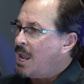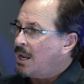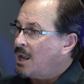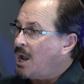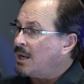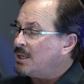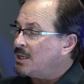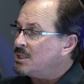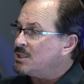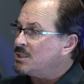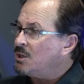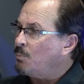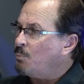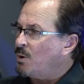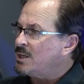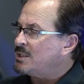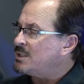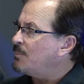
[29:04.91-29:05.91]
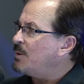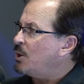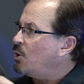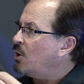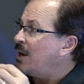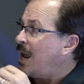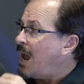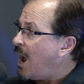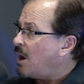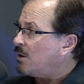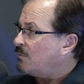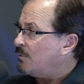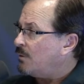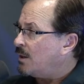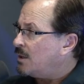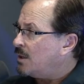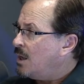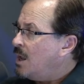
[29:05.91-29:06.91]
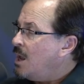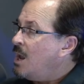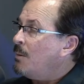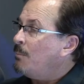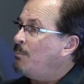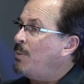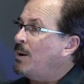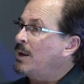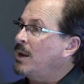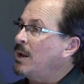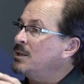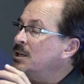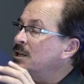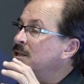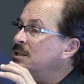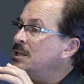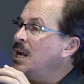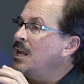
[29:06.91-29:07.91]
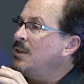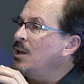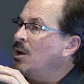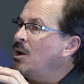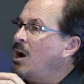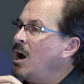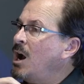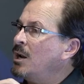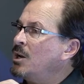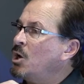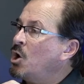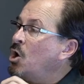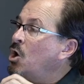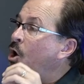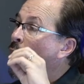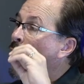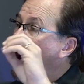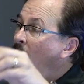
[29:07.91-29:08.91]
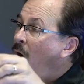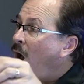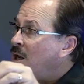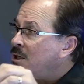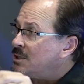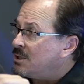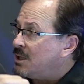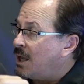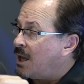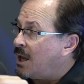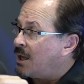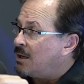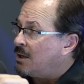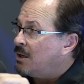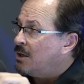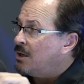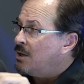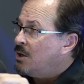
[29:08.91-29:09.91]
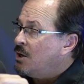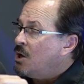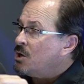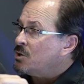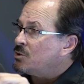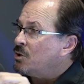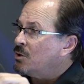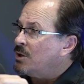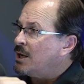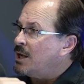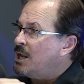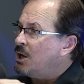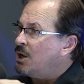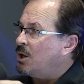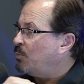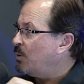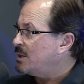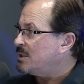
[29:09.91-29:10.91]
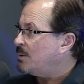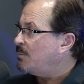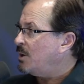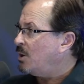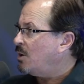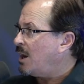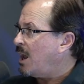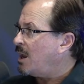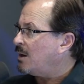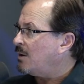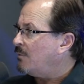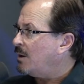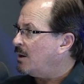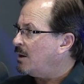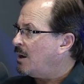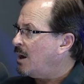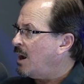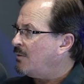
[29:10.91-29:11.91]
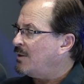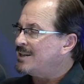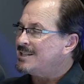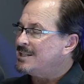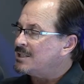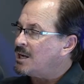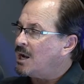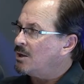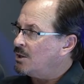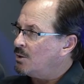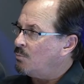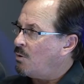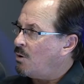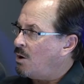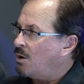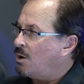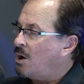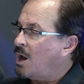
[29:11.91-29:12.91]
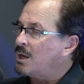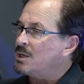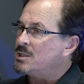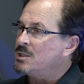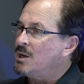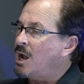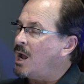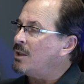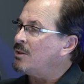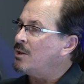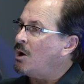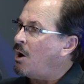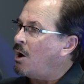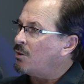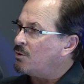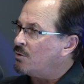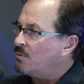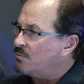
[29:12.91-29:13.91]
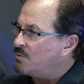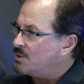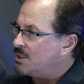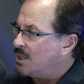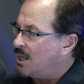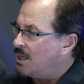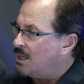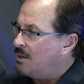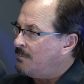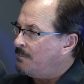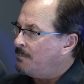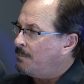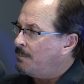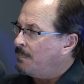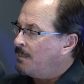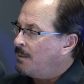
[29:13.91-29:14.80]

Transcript: and God can still bring something good out of it. But to say that God caused that so that he could bring something good out of it, I think is entirely wrong. God is not the author of sin.